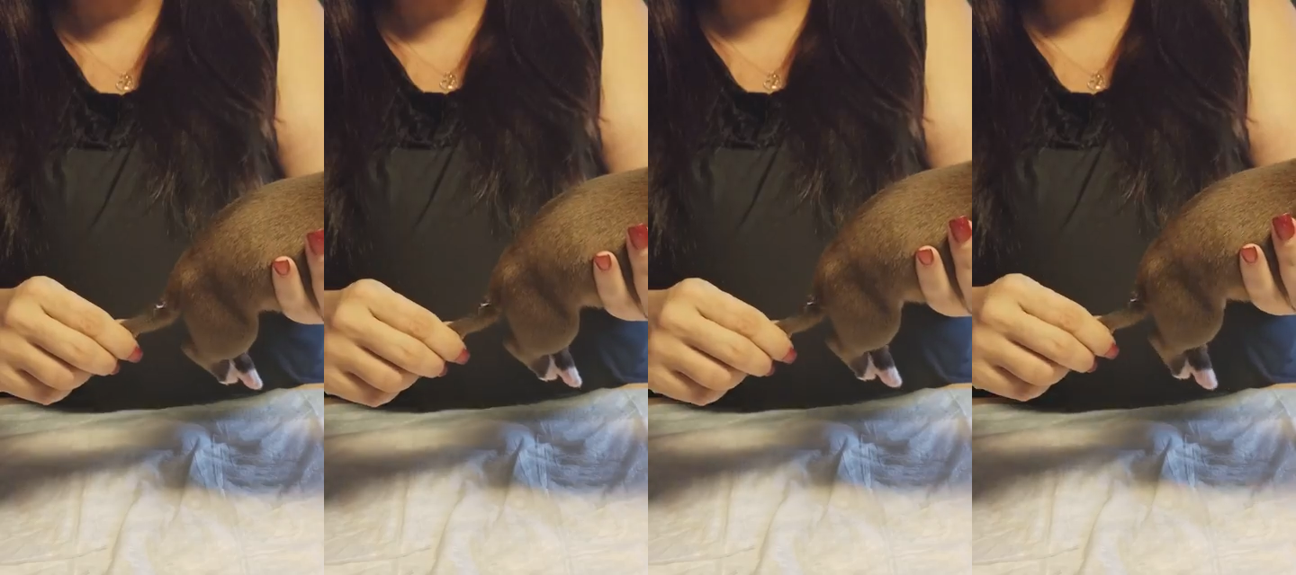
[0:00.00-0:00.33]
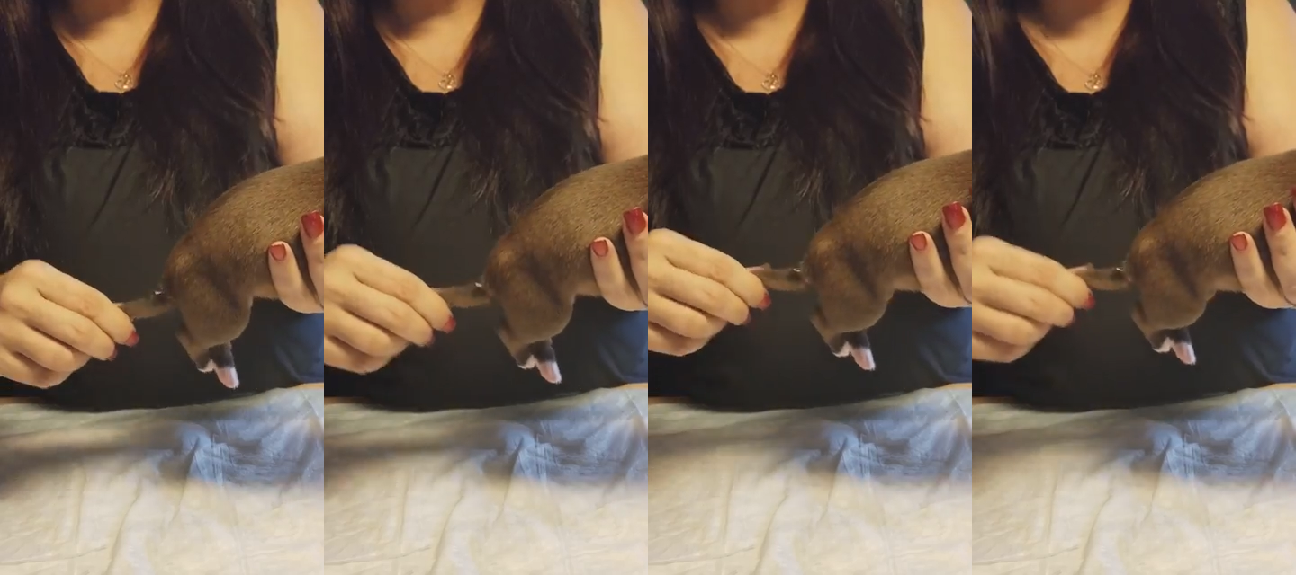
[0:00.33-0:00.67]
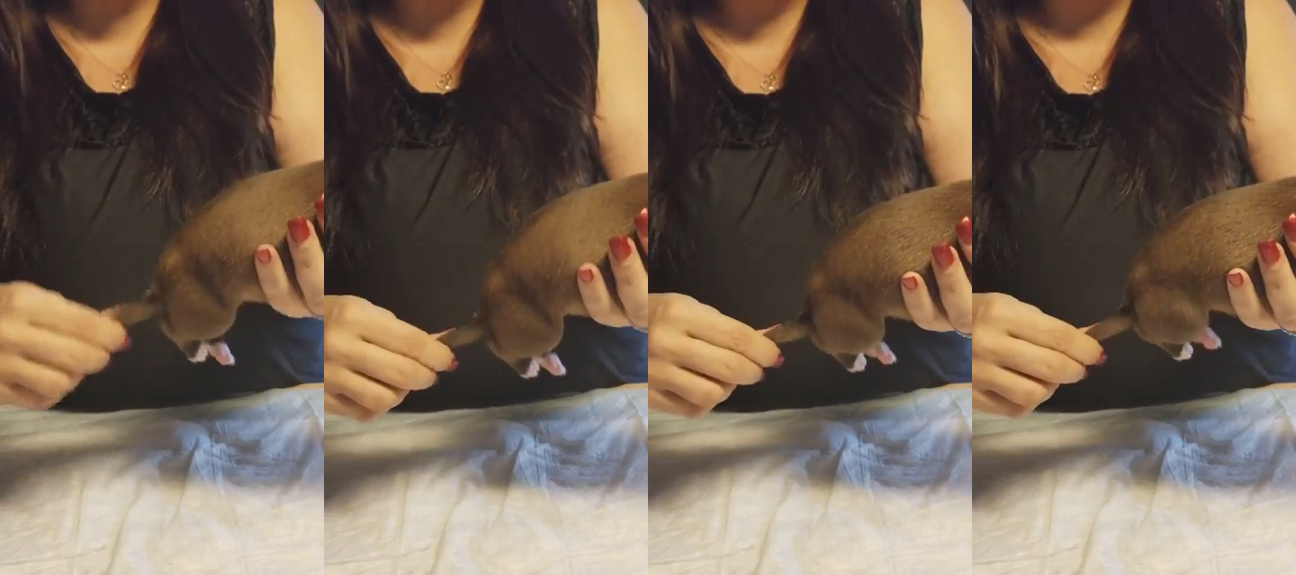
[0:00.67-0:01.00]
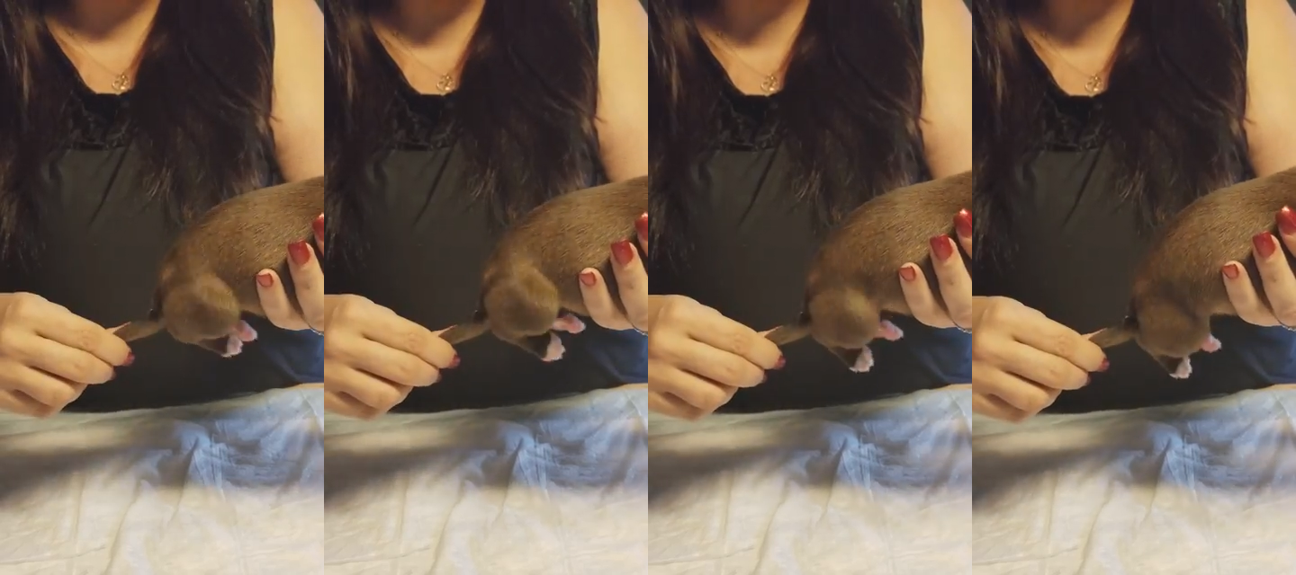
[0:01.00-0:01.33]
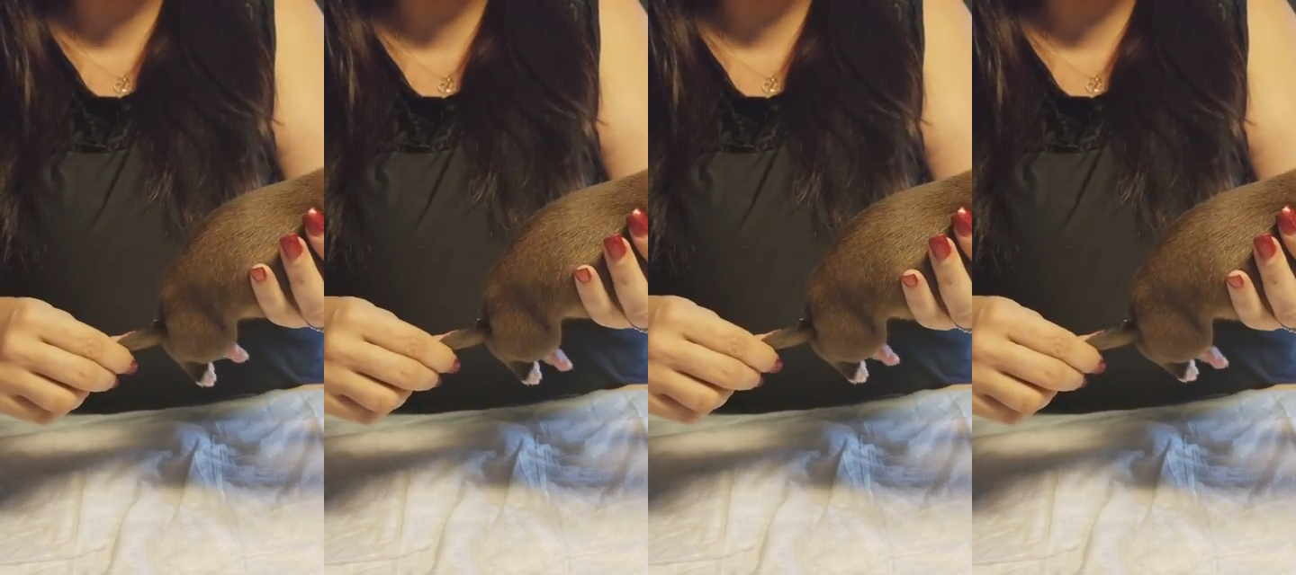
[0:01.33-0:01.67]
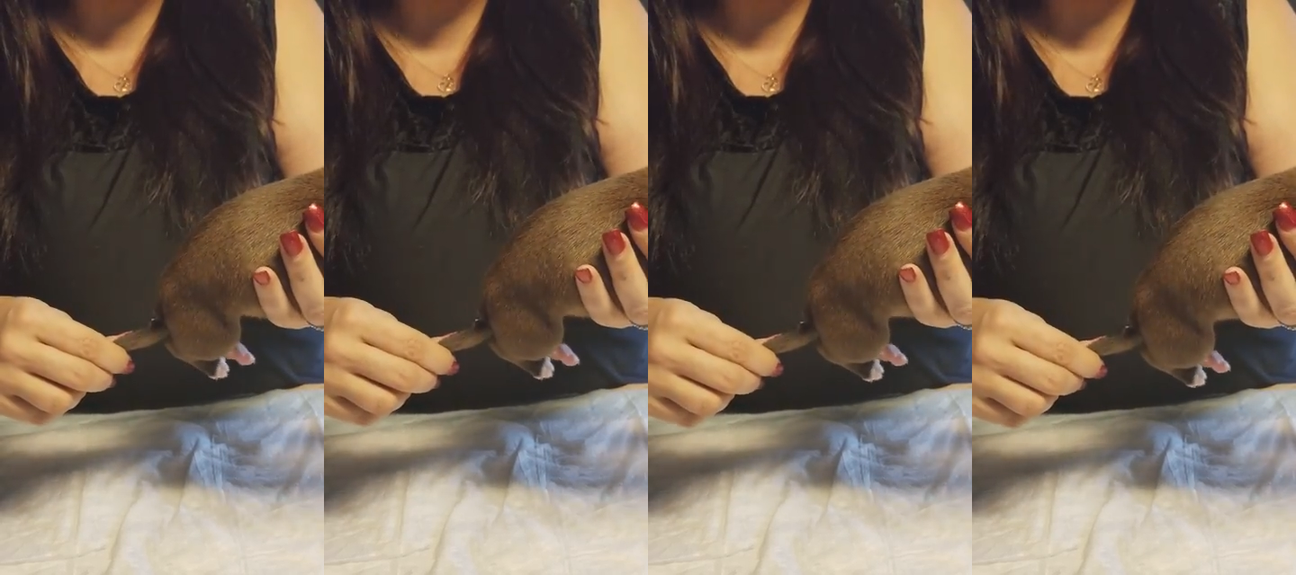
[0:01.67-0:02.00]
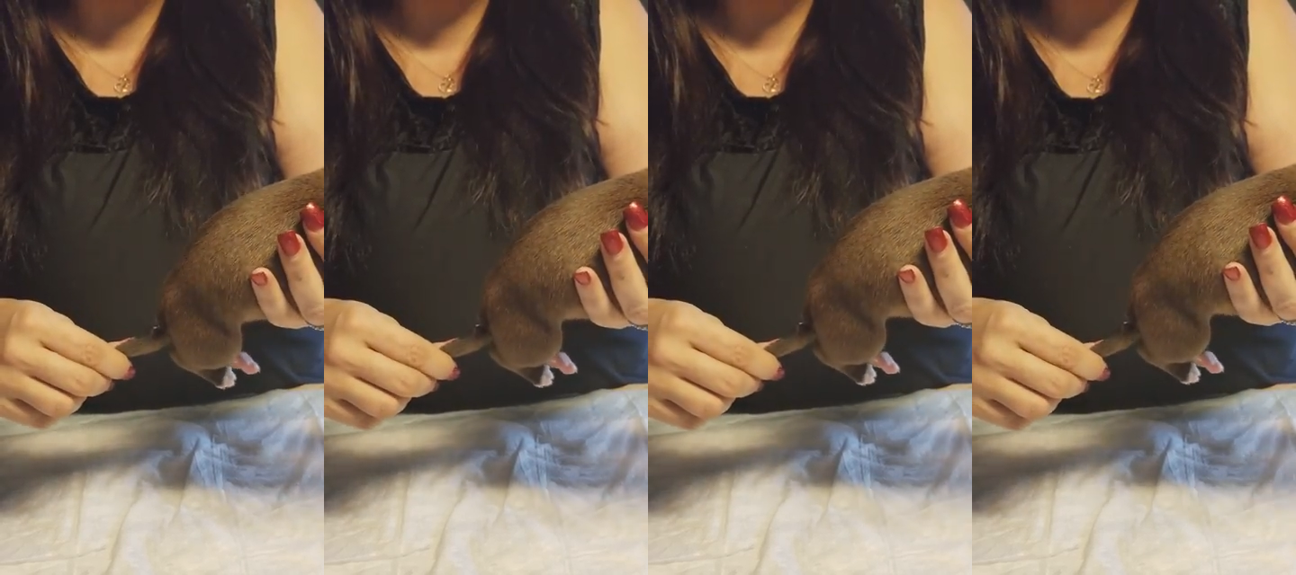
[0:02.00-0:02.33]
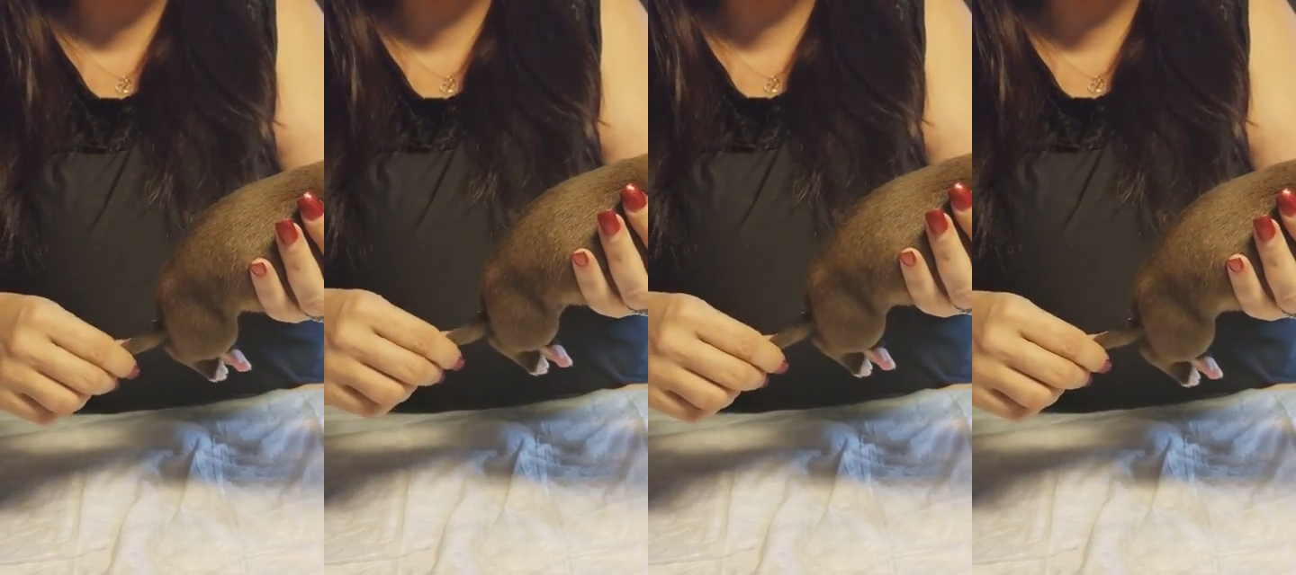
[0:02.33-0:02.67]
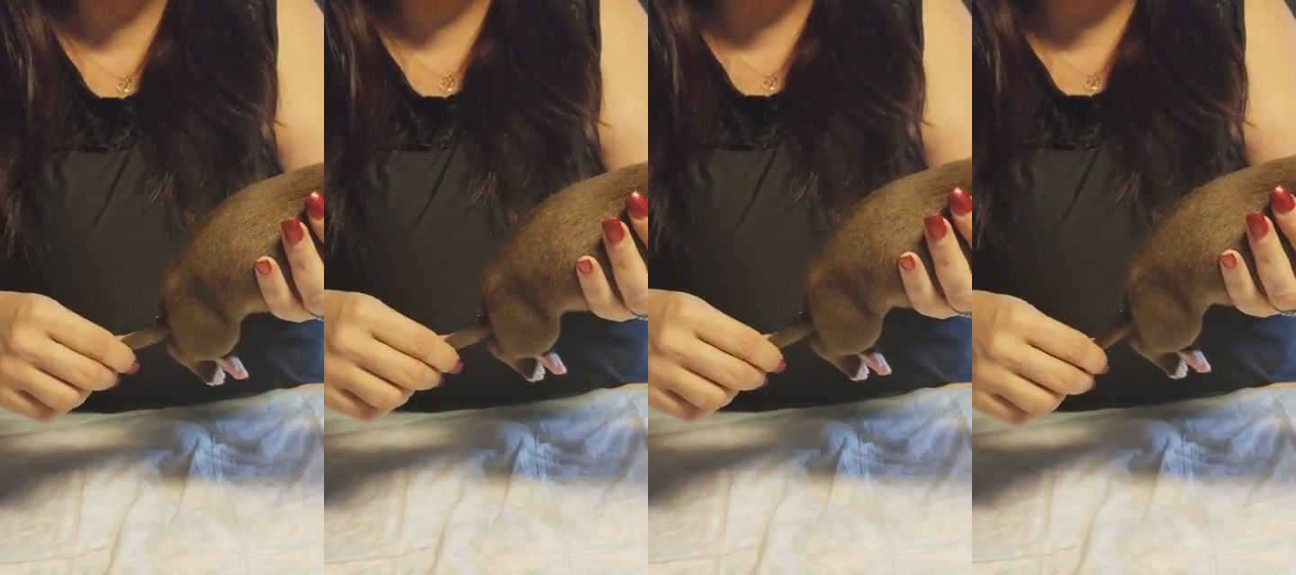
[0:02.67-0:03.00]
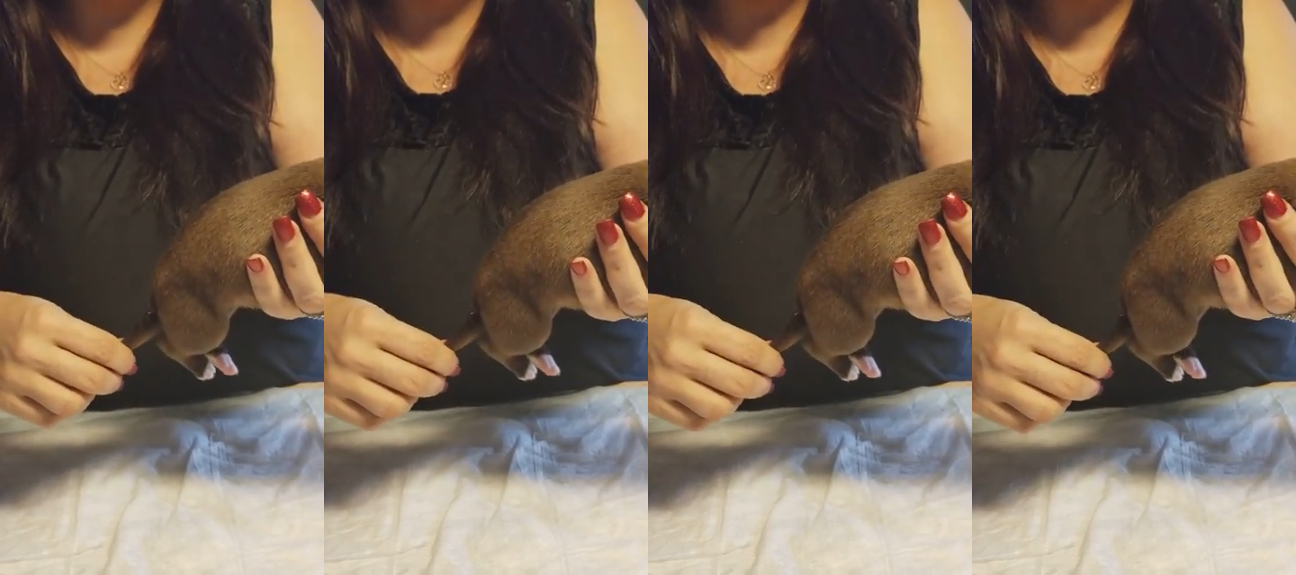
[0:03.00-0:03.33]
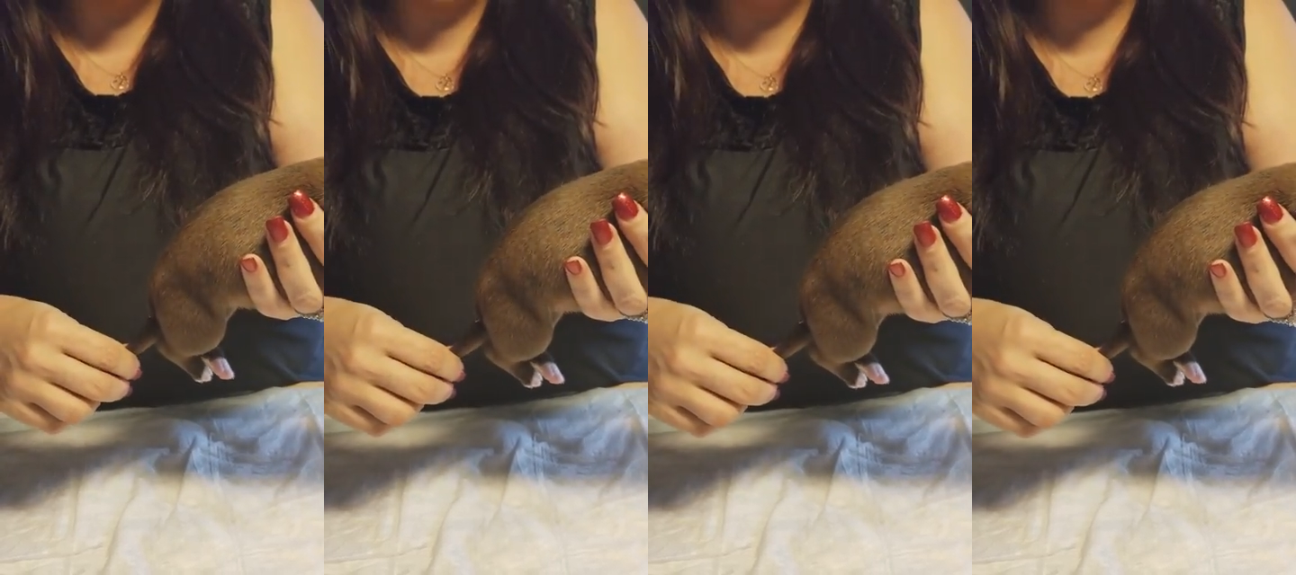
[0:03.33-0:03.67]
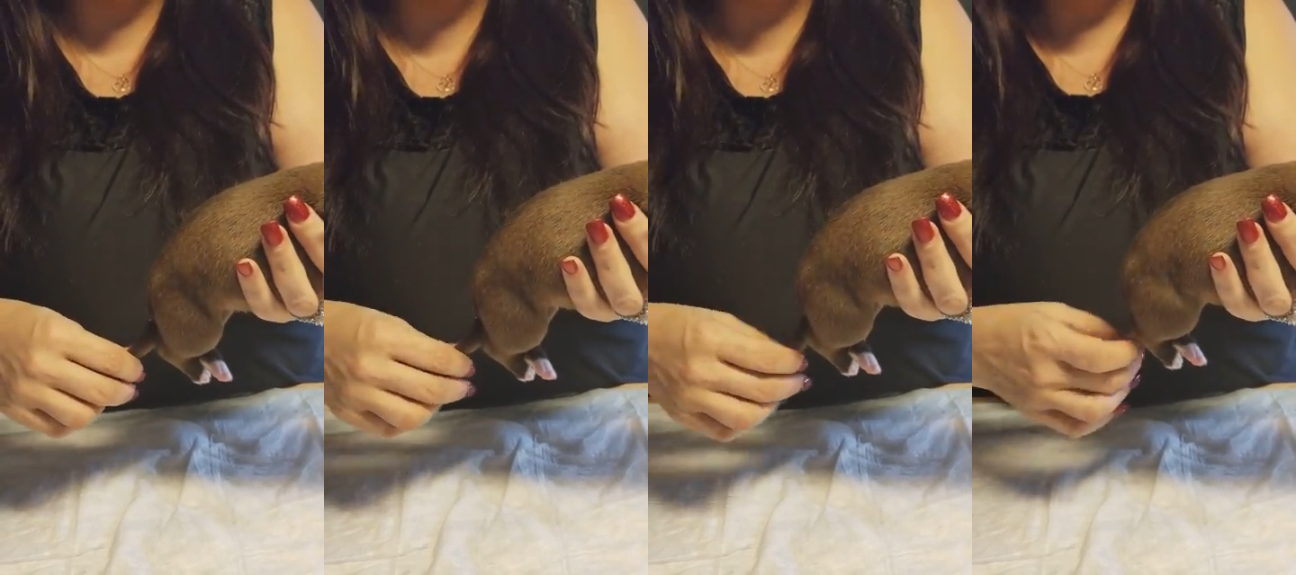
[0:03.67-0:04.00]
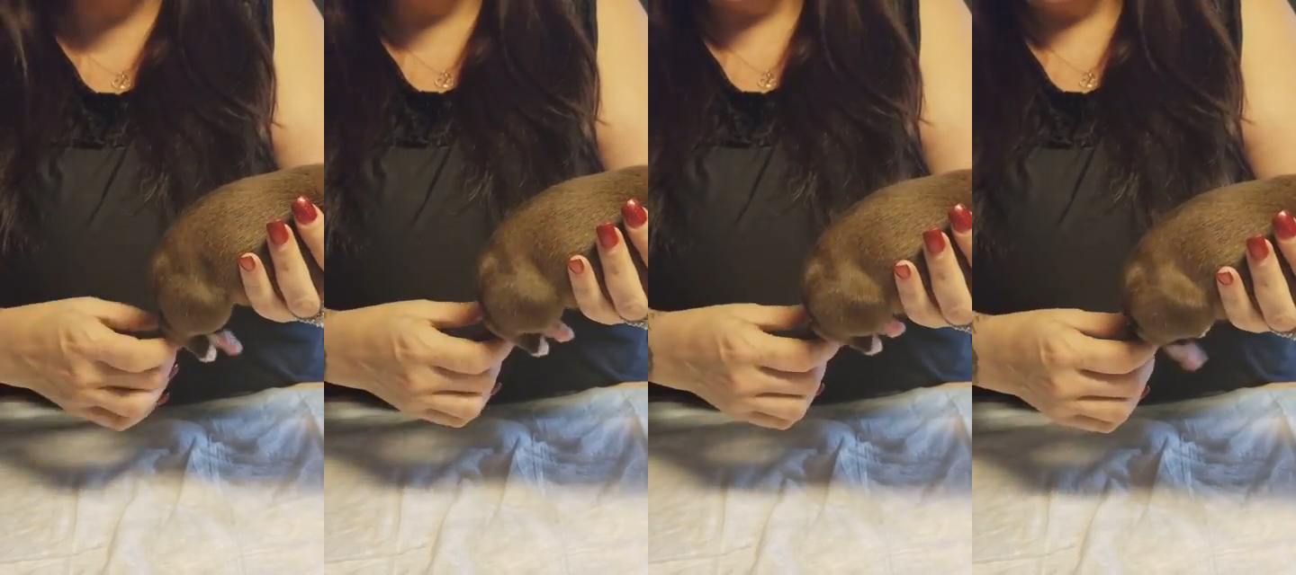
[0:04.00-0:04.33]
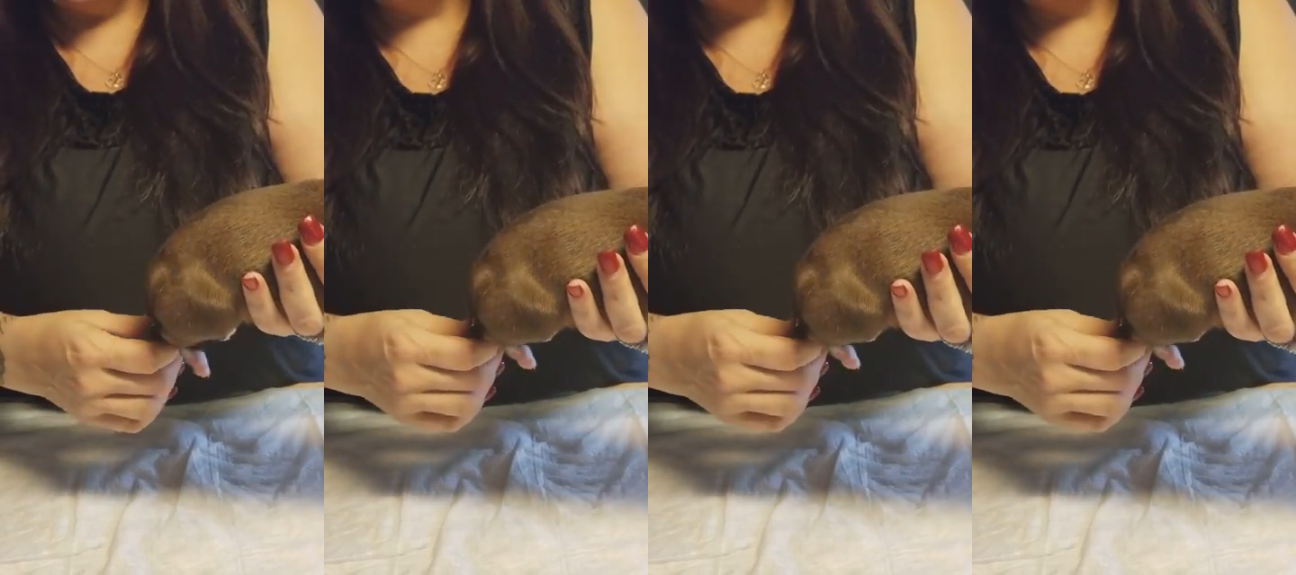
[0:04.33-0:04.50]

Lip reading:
(no speaker visible)